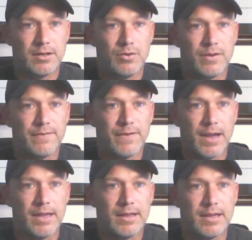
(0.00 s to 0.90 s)
to
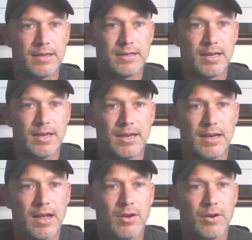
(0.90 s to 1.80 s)
convey the intent
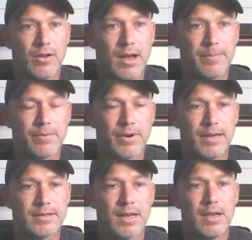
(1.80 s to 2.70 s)
and how it all
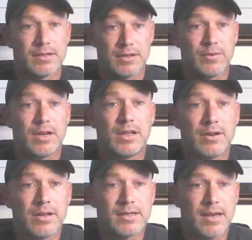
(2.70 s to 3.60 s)
operates. So I just want to
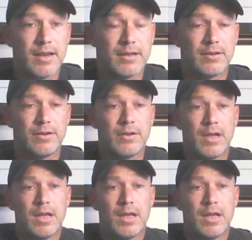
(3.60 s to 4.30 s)
clearly say it to you.